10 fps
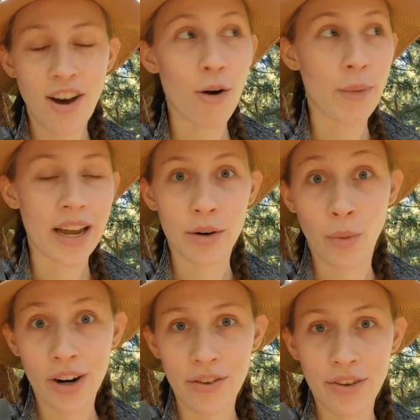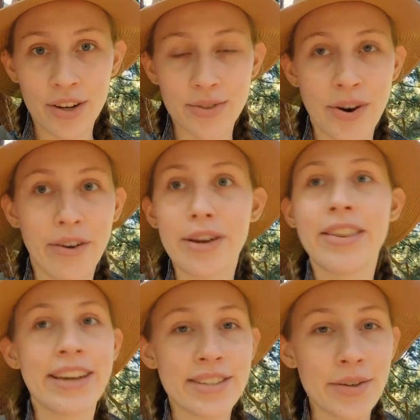Oh my God, what if it goes wrong? And
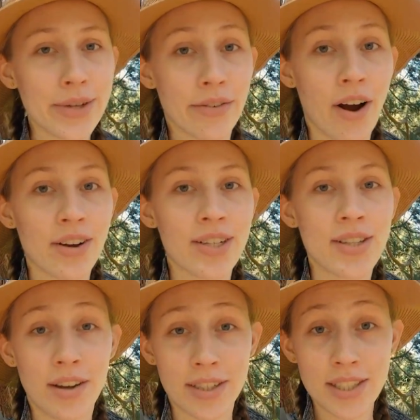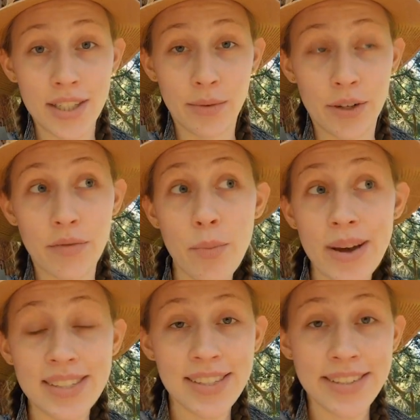things going wrong is honestly one of the
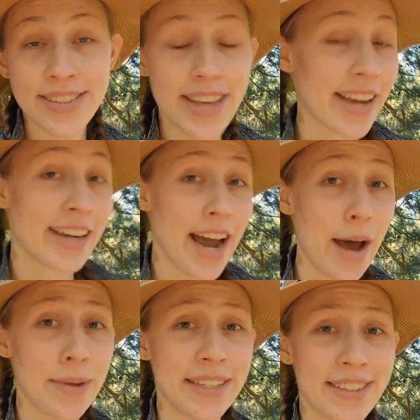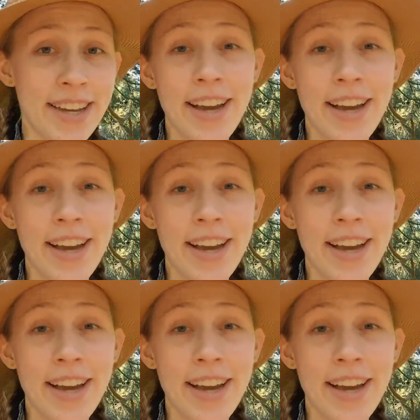best things that can happen